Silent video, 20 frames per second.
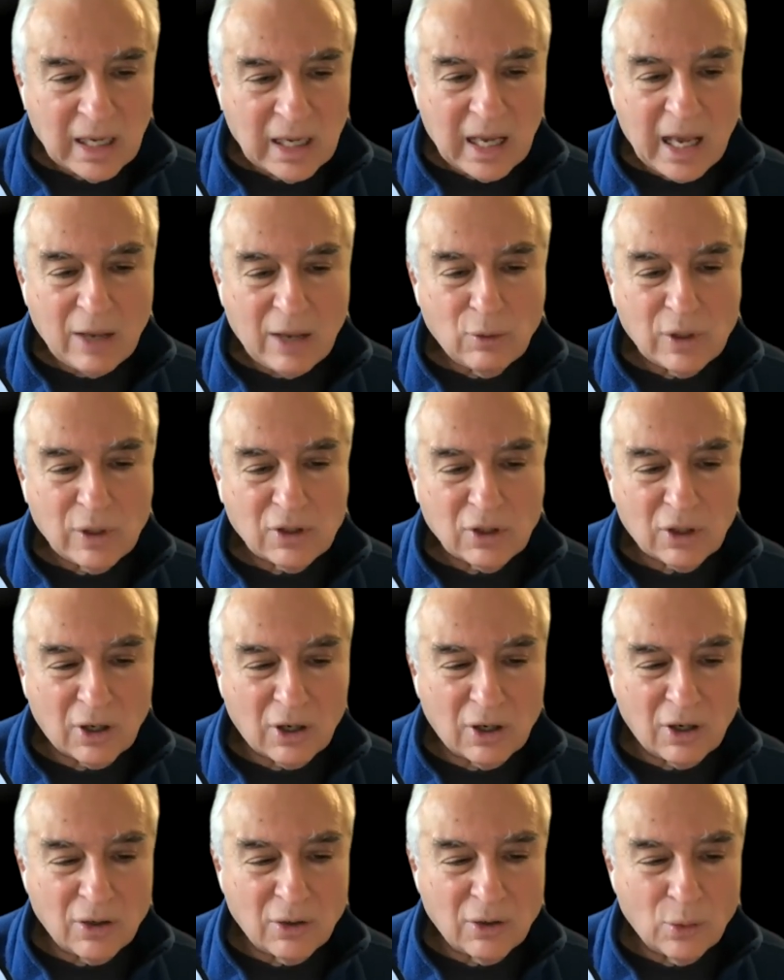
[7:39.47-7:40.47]
and
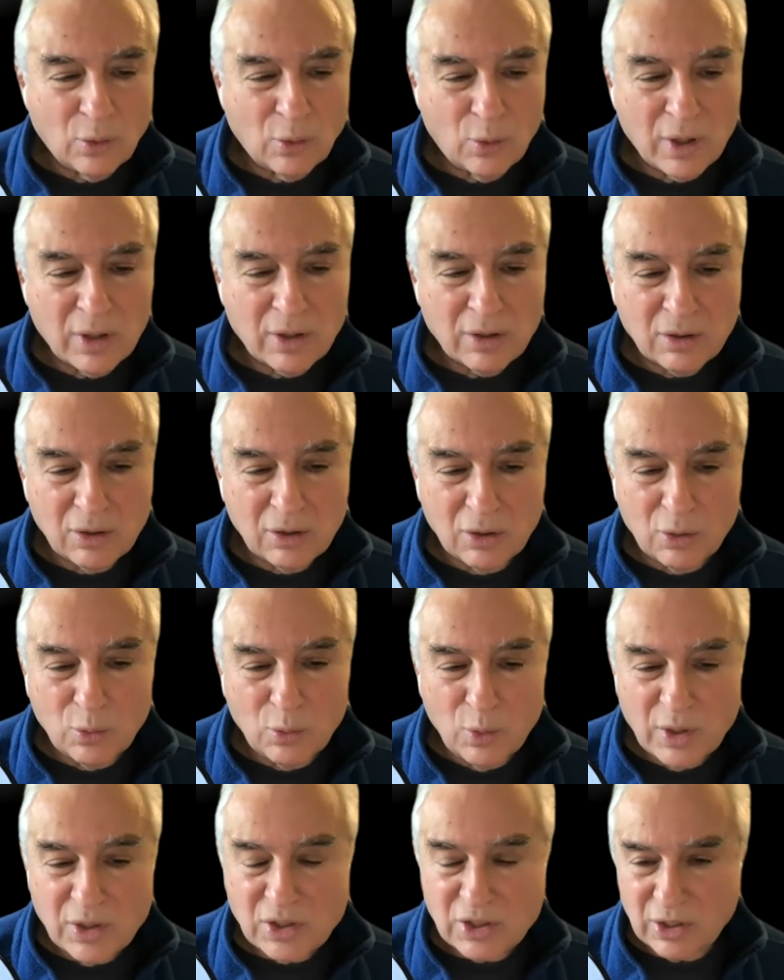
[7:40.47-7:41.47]
return with new
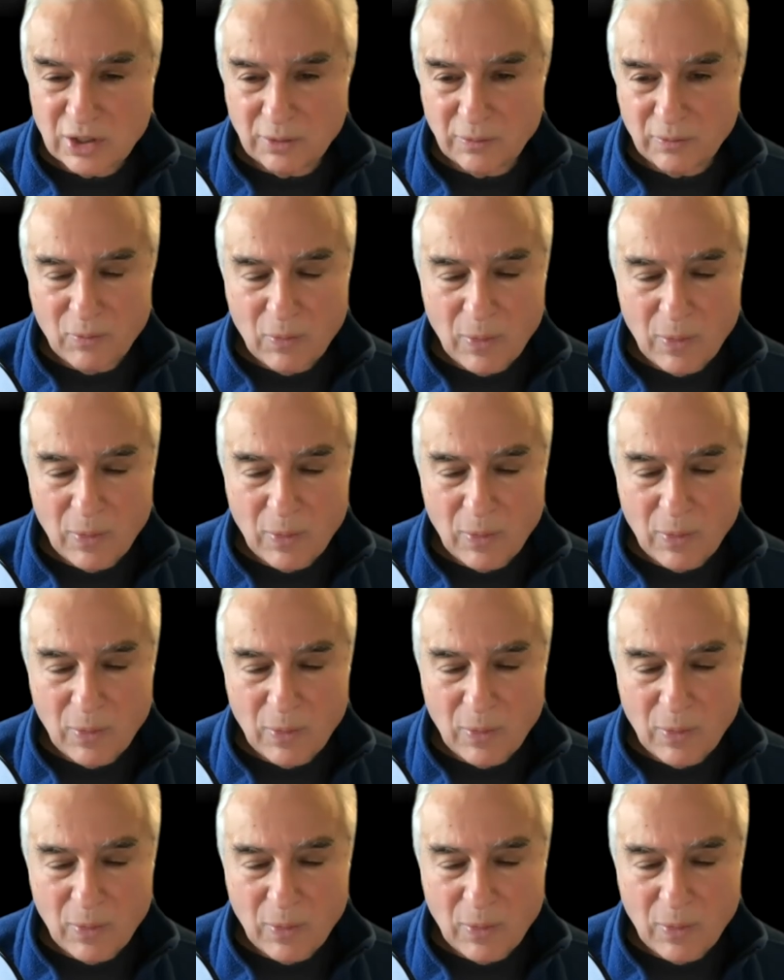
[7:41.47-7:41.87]
wisdom.